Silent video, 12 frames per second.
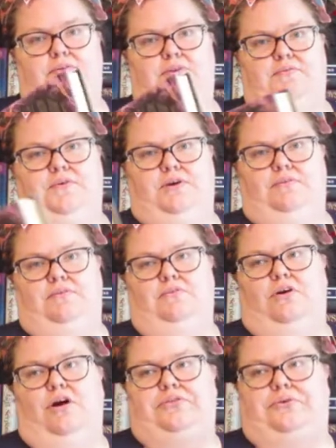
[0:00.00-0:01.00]
different
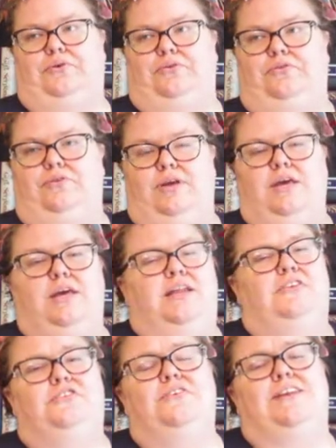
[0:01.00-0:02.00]
authors,
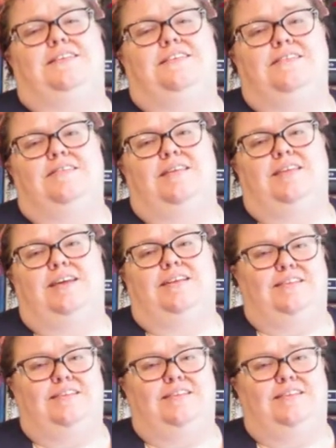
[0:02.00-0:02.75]
they're doing that Disney thing.